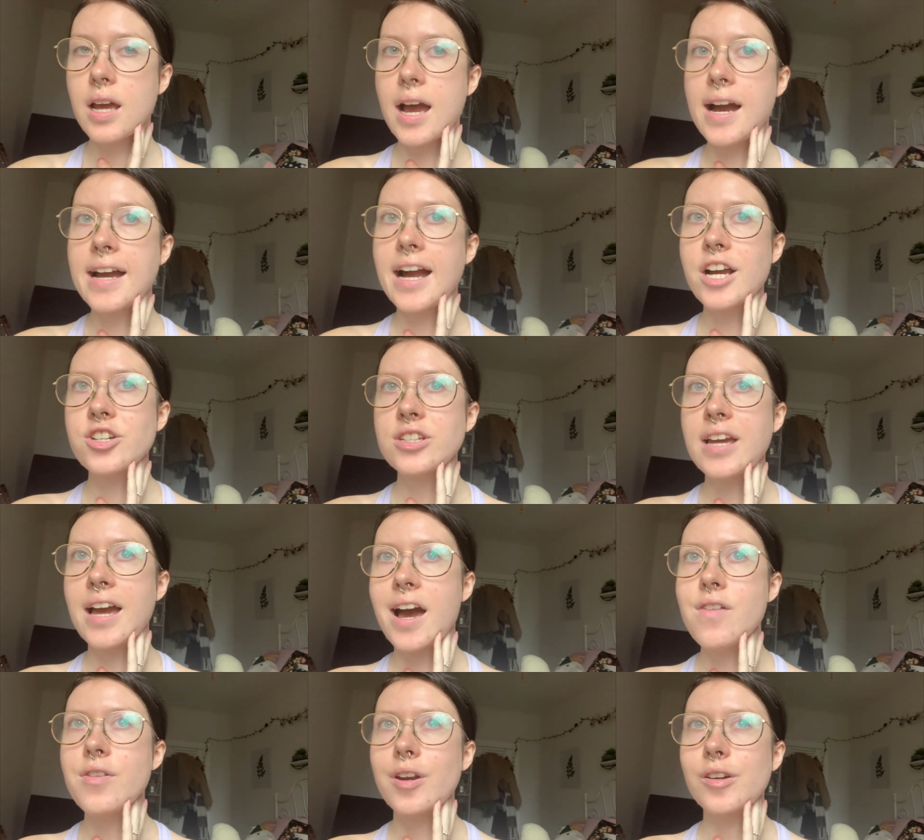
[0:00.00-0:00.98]
I actually
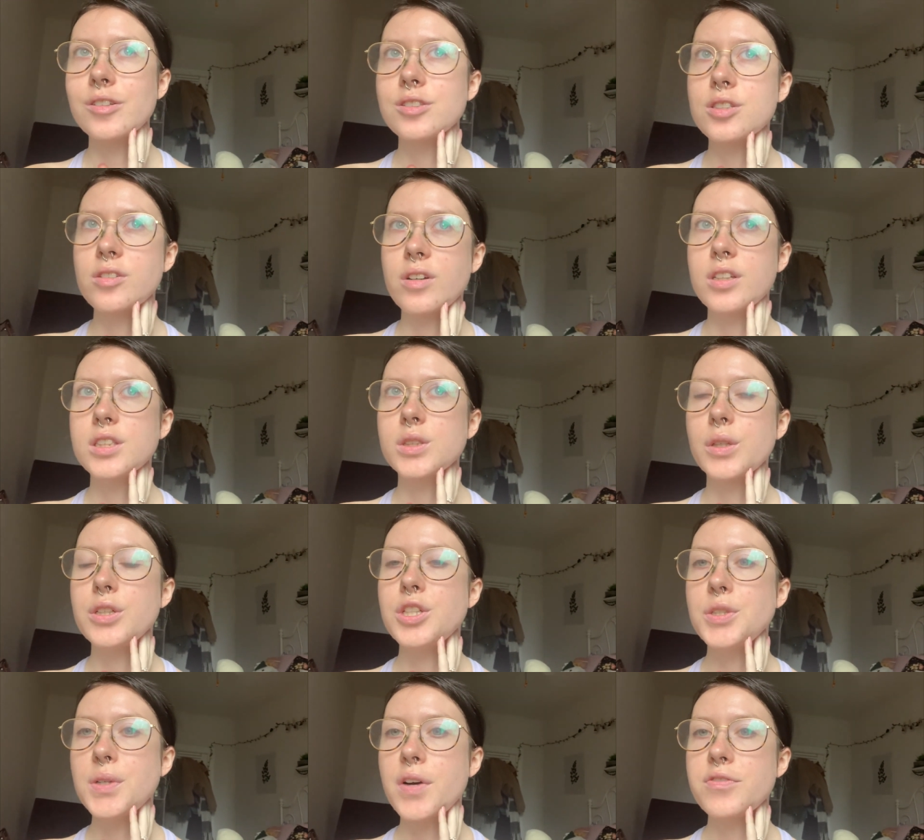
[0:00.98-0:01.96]
have errands to run, so I
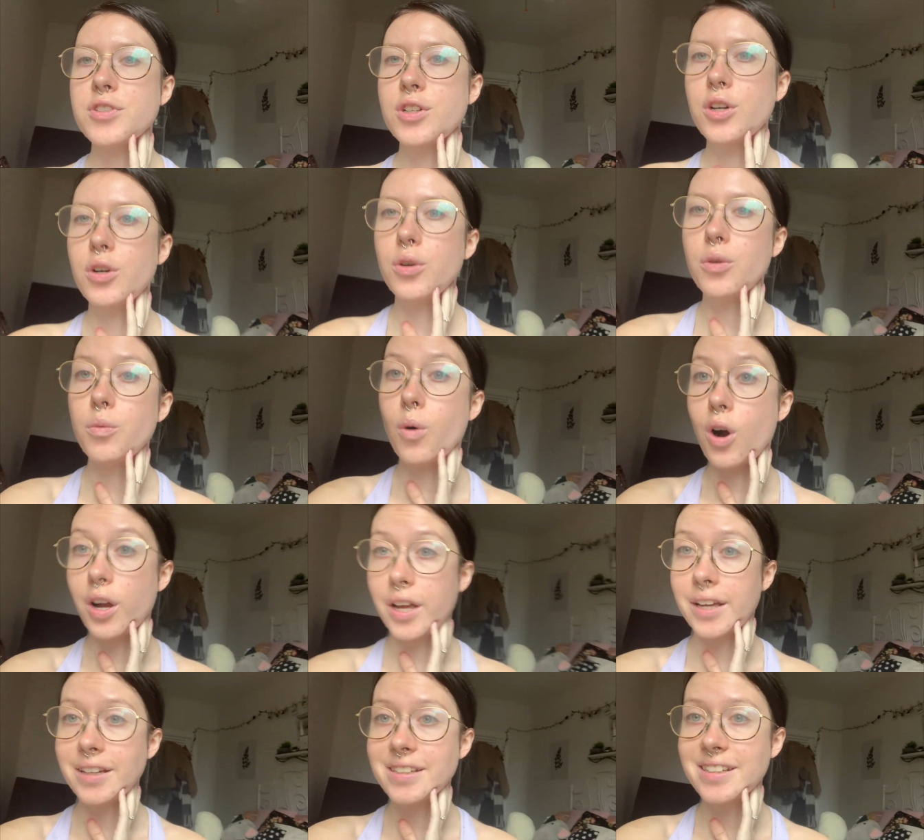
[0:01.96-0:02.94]
do have to go
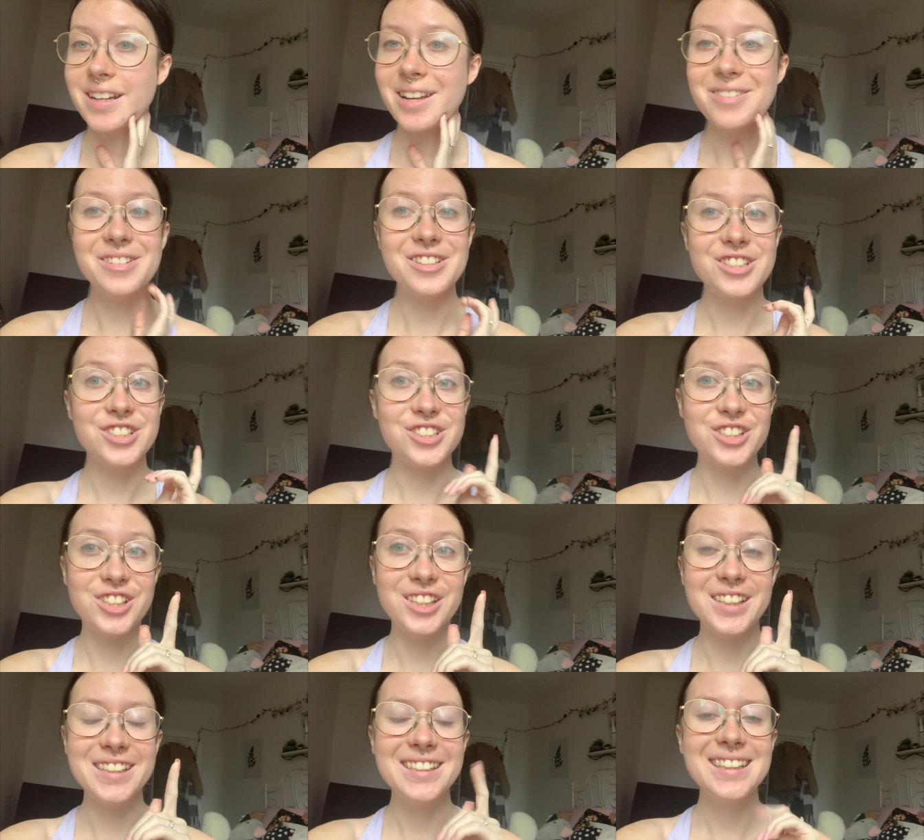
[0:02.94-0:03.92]
walking today, which is
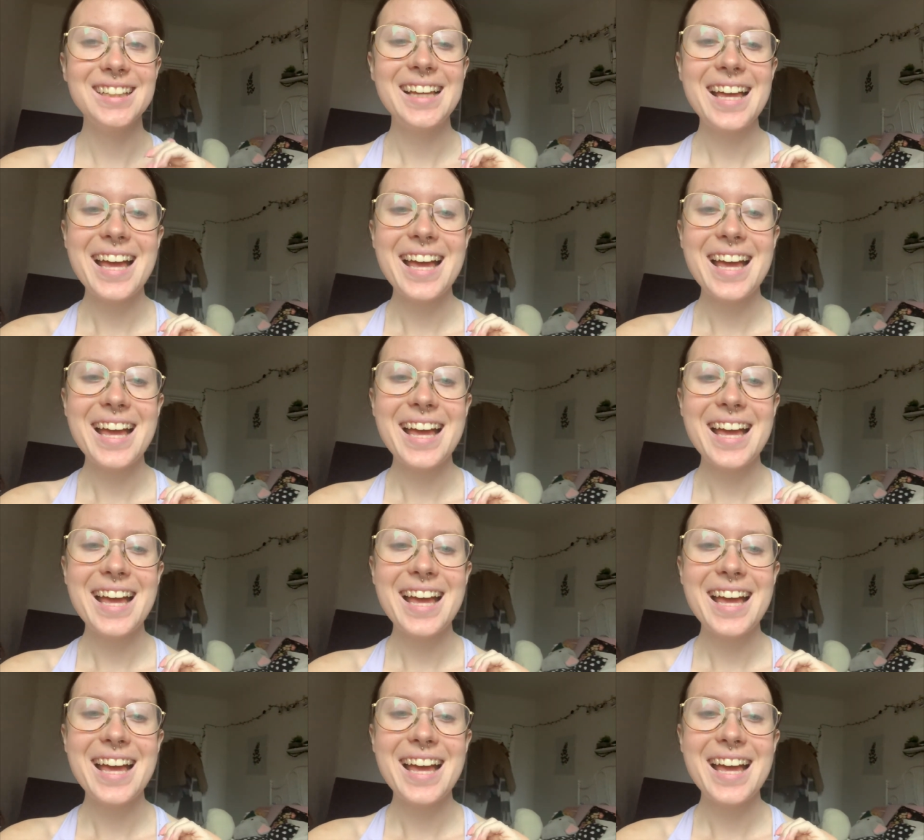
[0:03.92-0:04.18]
good.